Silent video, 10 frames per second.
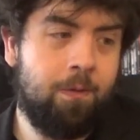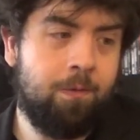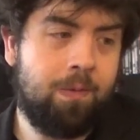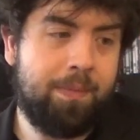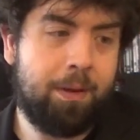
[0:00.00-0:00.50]

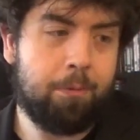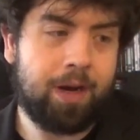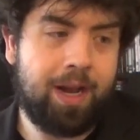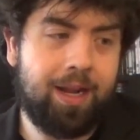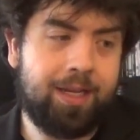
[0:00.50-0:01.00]
women were
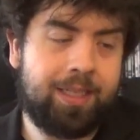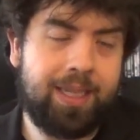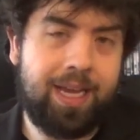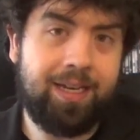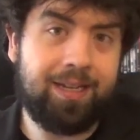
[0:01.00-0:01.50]
kind of
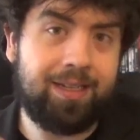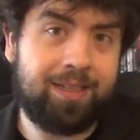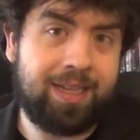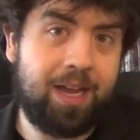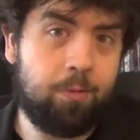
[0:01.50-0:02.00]
set into
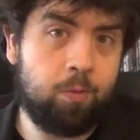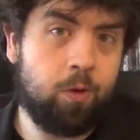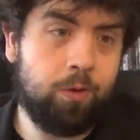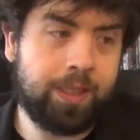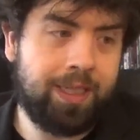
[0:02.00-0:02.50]
set
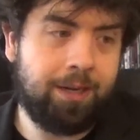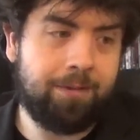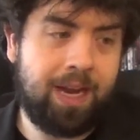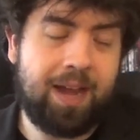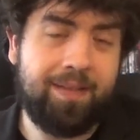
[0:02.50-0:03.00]
roles and didn't
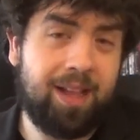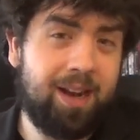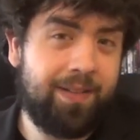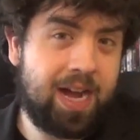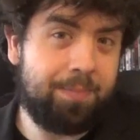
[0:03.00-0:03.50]
really have a lot
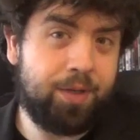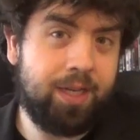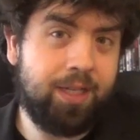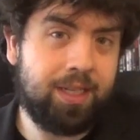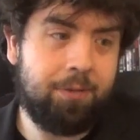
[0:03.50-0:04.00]
of
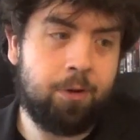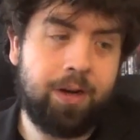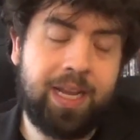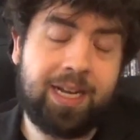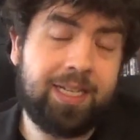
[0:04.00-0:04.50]
options and
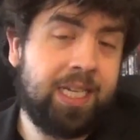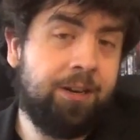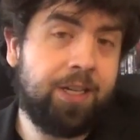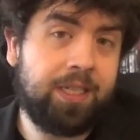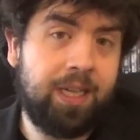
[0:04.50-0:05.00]
weren't taken
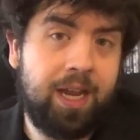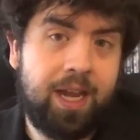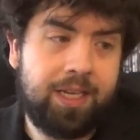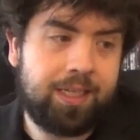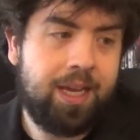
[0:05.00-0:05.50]
seriously
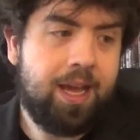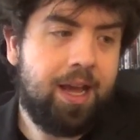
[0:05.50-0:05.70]
as